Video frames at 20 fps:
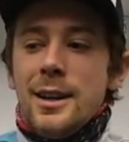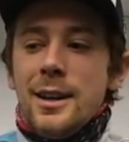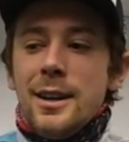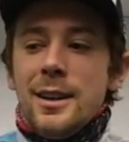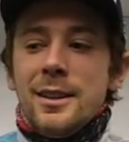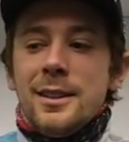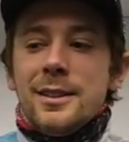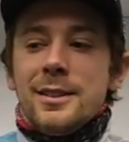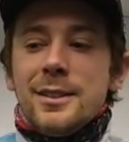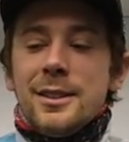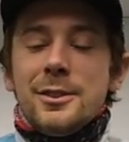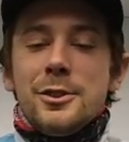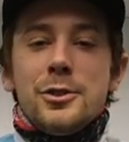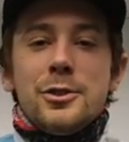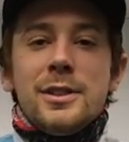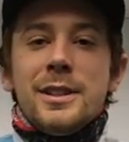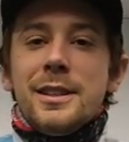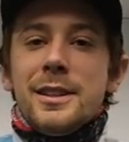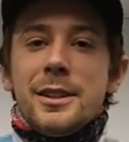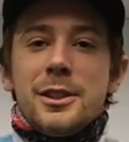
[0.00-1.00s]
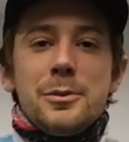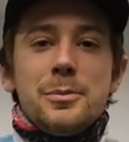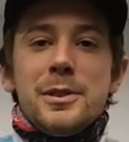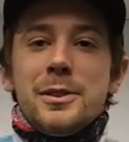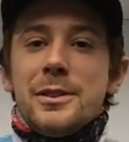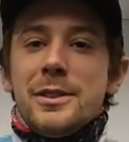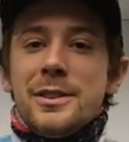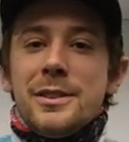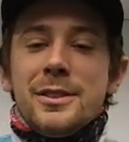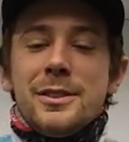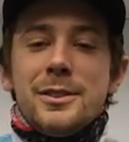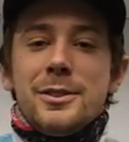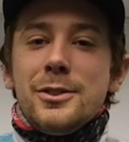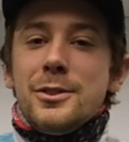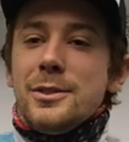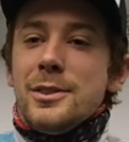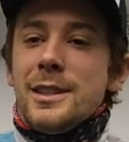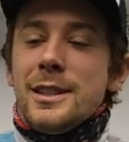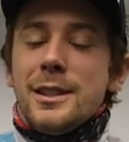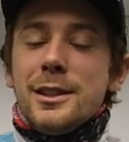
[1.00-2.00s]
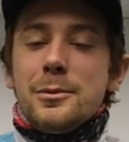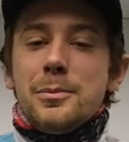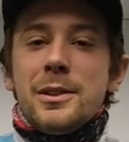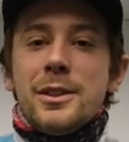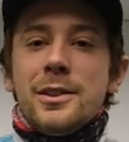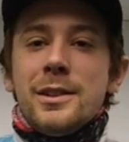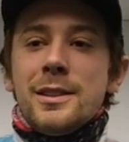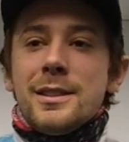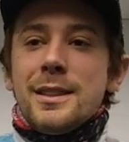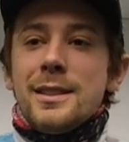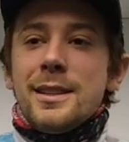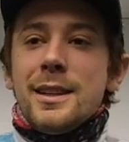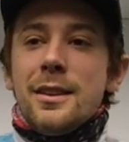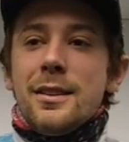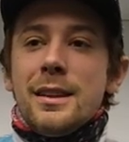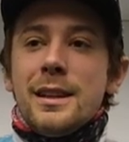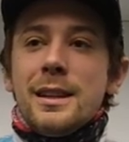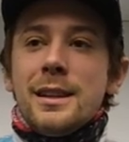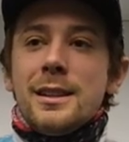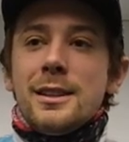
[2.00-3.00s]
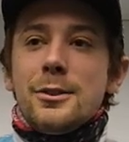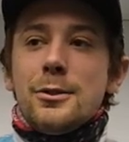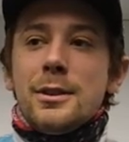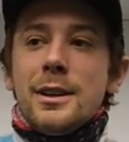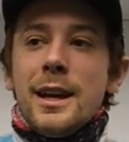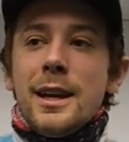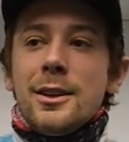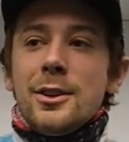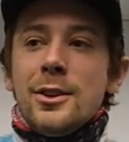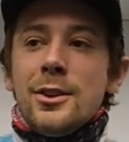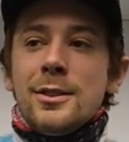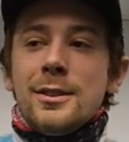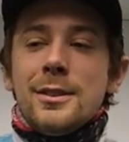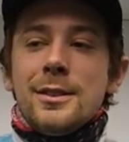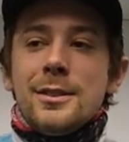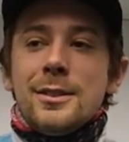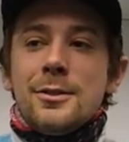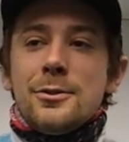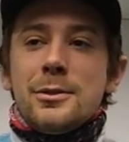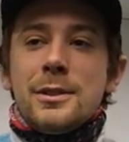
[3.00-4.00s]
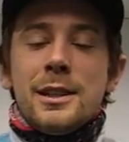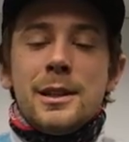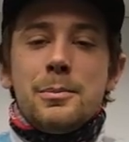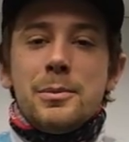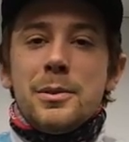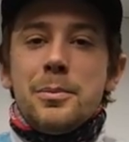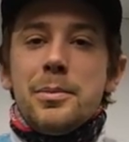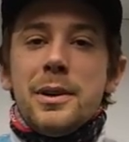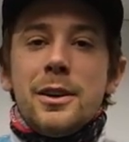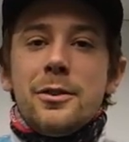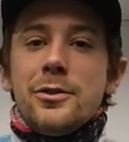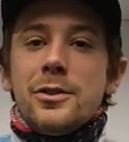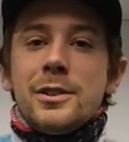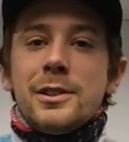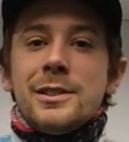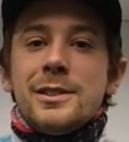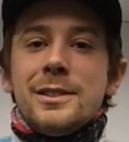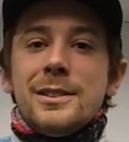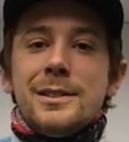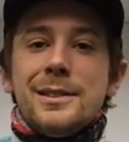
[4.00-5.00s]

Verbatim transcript: it's a unique experience. It's a unique experience, and I think you cannot uh, really prepare for it.